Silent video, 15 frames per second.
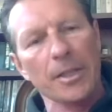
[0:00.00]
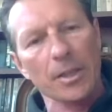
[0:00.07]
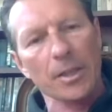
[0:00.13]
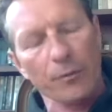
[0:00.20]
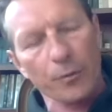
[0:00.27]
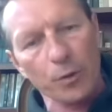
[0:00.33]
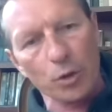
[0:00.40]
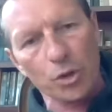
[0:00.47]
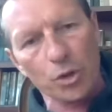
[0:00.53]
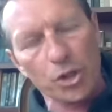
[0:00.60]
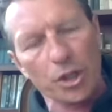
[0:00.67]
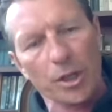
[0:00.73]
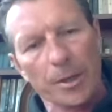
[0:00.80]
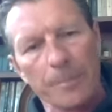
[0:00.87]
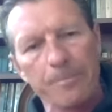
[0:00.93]
the
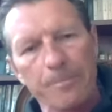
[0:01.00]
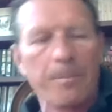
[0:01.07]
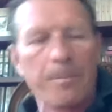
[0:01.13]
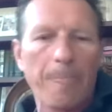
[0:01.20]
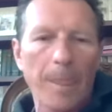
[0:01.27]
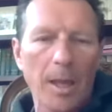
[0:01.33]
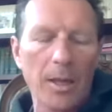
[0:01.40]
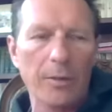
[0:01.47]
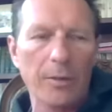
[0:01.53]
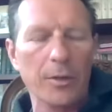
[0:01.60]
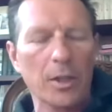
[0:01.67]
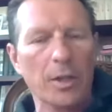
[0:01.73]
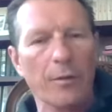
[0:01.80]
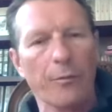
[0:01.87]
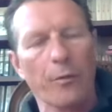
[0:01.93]
future, in the in
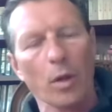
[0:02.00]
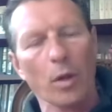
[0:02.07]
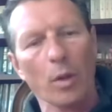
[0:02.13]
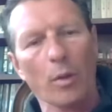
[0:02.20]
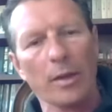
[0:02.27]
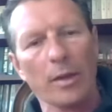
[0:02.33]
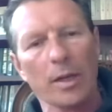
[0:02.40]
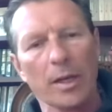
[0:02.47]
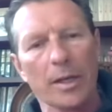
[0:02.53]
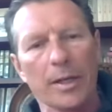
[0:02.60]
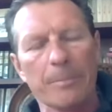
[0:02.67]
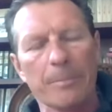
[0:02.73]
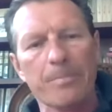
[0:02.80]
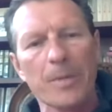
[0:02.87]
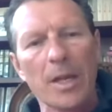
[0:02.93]
the following
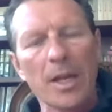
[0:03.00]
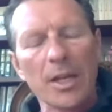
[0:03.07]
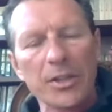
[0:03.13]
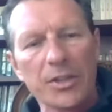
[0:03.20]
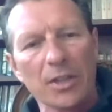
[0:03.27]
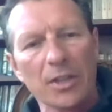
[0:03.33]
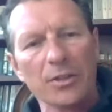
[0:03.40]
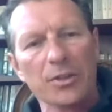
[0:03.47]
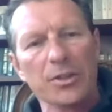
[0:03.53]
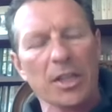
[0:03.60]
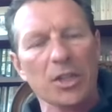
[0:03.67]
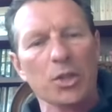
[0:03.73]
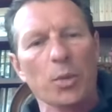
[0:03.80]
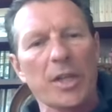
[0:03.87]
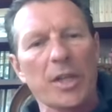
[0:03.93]
um, 10,
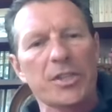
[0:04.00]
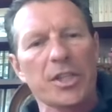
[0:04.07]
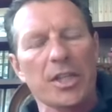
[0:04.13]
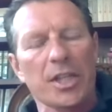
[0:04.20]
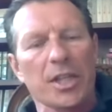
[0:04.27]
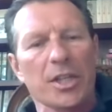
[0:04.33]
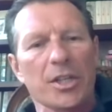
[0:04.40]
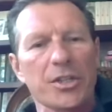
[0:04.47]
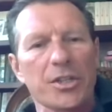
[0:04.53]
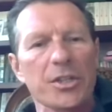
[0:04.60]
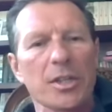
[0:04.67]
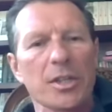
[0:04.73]
10 20 years,